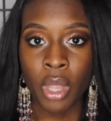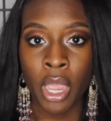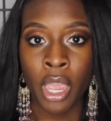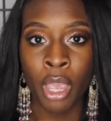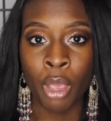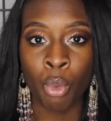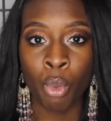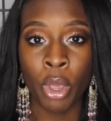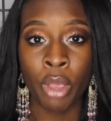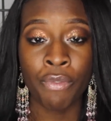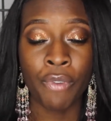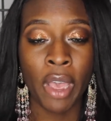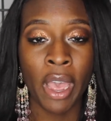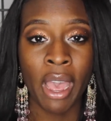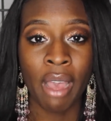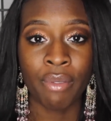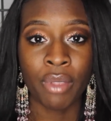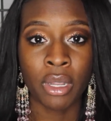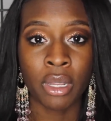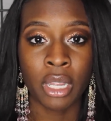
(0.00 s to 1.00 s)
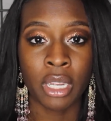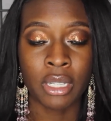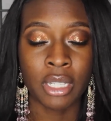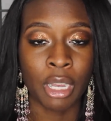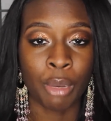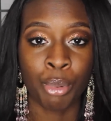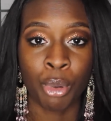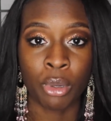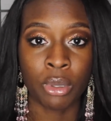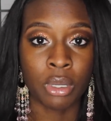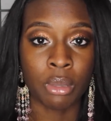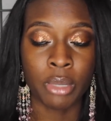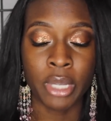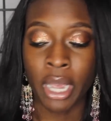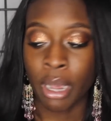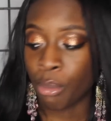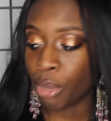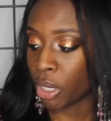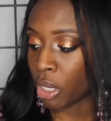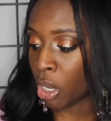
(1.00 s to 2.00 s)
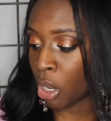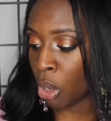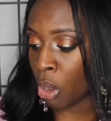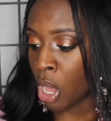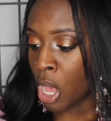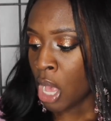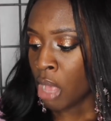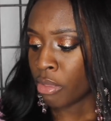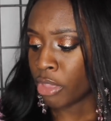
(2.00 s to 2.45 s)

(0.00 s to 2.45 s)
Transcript: and if I have the links, I'll post them down below.